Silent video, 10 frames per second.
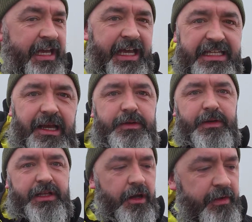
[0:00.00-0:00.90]
It's
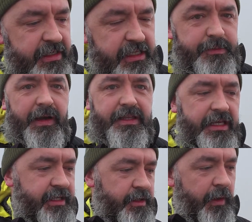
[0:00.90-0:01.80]
absolutely glorious despite
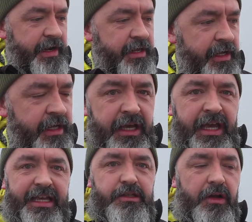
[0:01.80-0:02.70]
the wind.
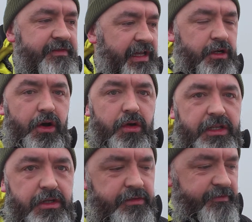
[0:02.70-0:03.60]
It's not even that cold,
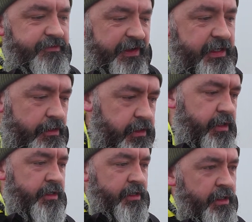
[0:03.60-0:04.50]
it doesn't feel
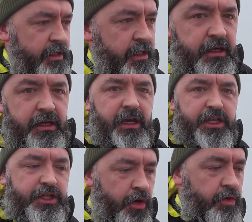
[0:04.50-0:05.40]

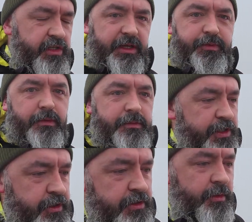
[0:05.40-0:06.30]
as cold as it probably
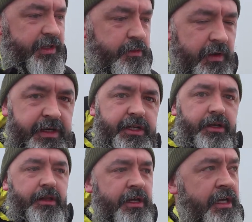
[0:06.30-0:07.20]
should do with this wind chill.